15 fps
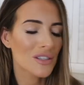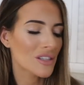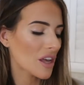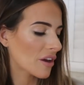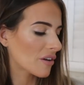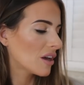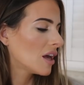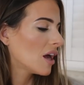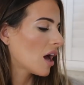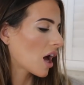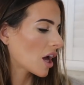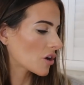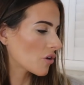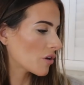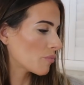So
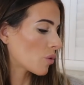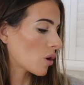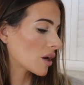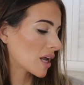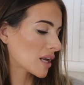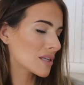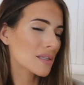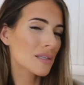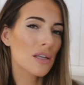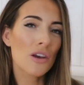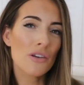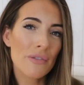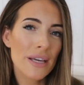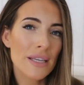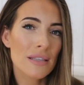I got him one, and it's
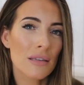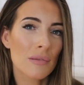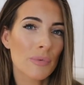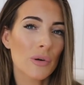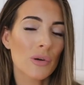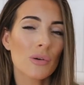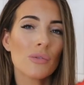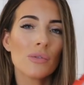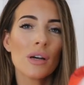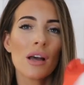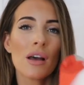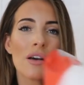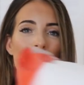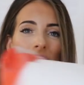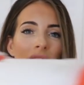so reasonable.
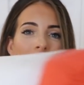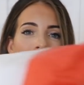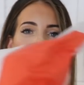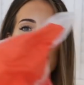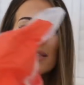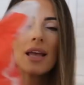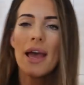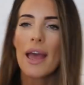This is